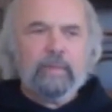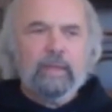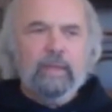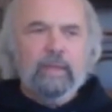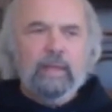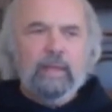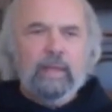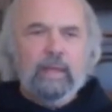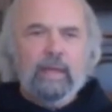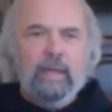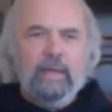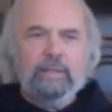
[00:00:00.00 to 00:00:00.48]

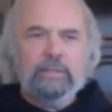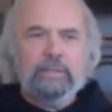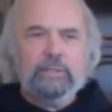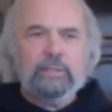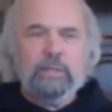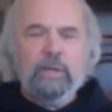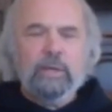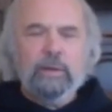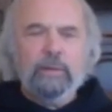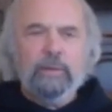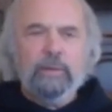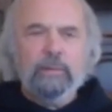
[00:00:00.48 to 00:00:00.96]
And
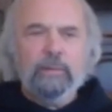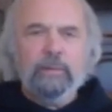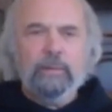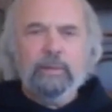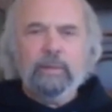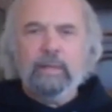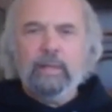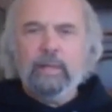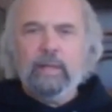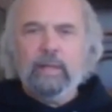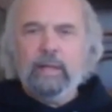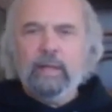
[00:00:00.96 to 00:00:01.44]
so
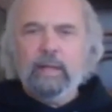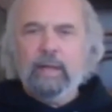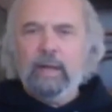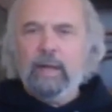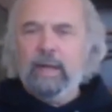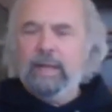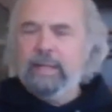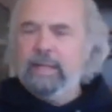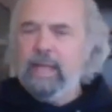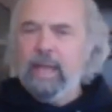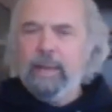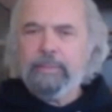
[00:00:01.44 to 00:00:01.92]
I
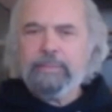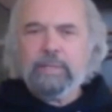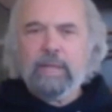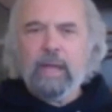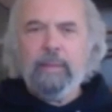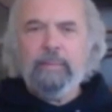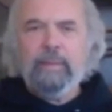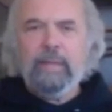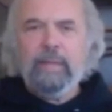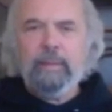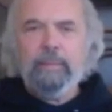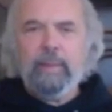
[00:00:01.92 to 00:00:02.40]
kept
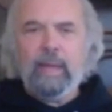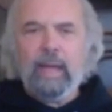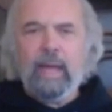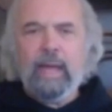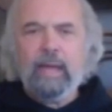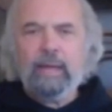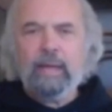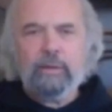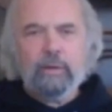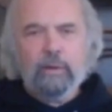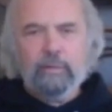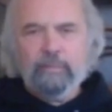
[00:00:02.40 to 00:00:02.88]
coming
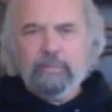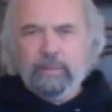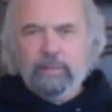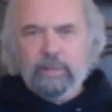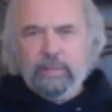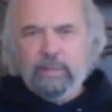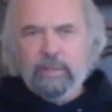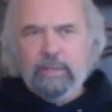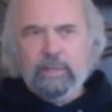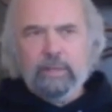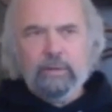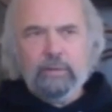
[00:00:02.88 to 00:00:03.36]
back over the
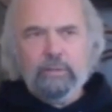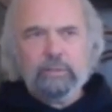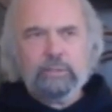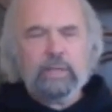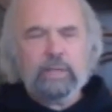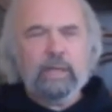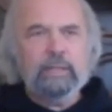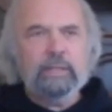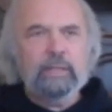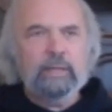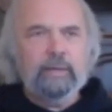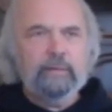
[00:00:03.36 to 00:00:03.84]
years. I
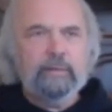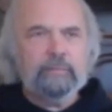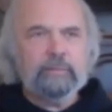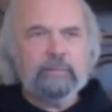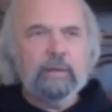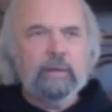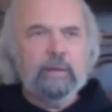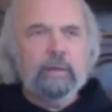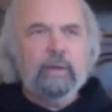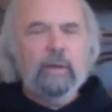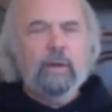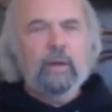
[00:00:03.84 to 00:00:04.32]
lived
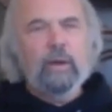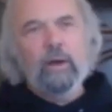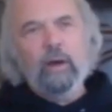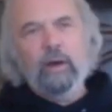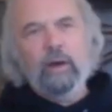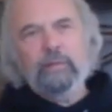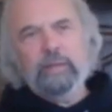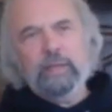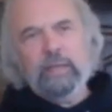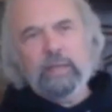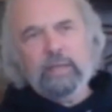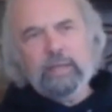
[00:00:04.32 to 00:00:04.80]
on
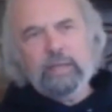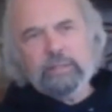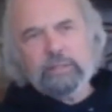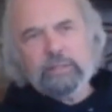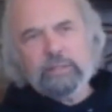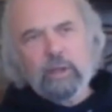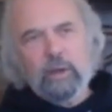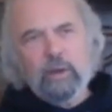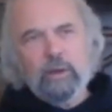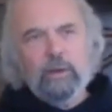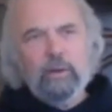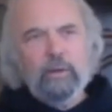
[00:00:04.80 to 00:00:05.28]
the East
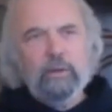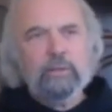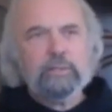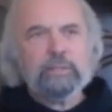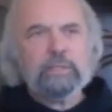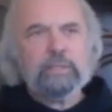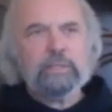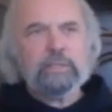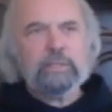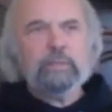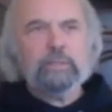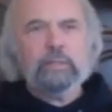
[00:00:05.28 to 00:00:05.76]
Coast. I
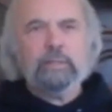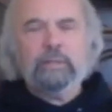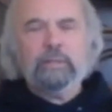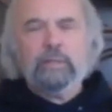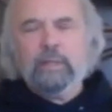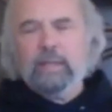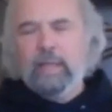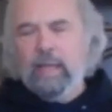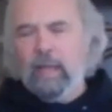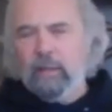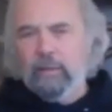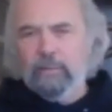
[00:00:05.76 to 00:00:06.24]
was in
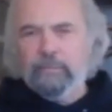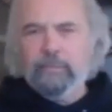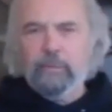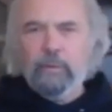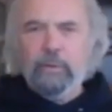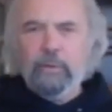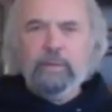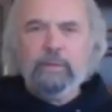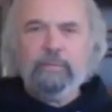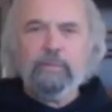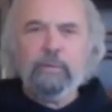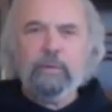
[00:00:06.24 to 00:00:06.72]

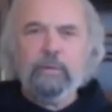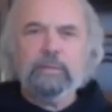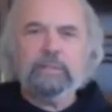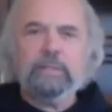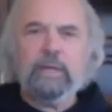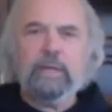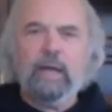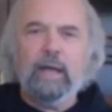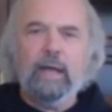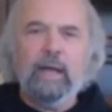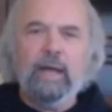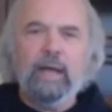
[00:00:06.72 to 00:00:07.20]
California for a
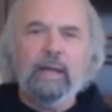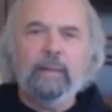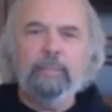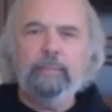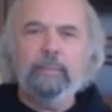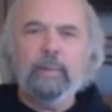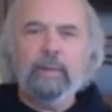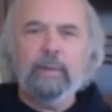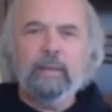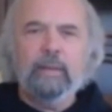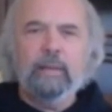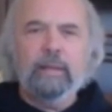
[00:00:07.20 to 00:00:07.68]
time,
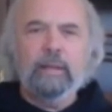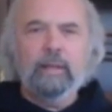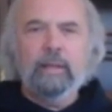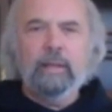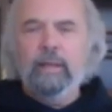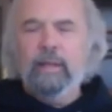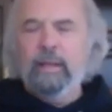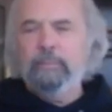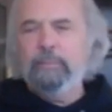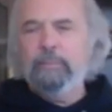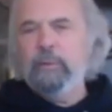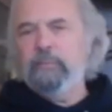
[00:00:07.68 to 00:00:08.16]

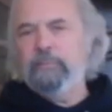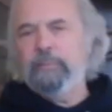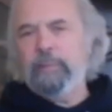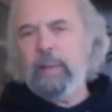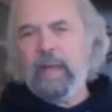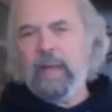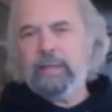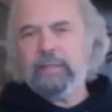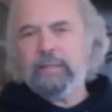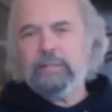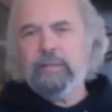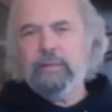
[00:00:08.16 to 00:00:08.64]
moved
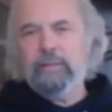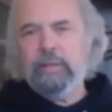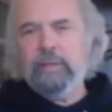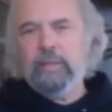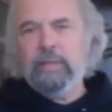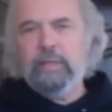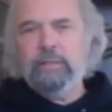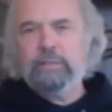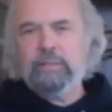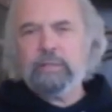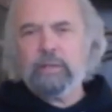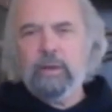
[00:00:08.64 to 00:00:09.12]
back to the
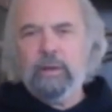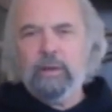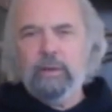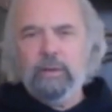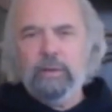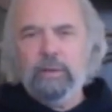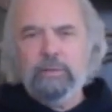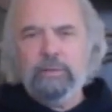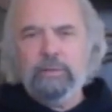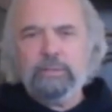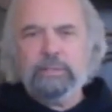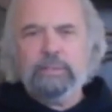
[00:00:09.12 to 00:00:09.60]
East
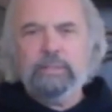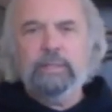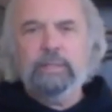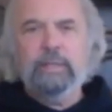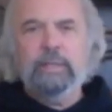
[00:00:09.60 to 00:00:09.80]
Coast.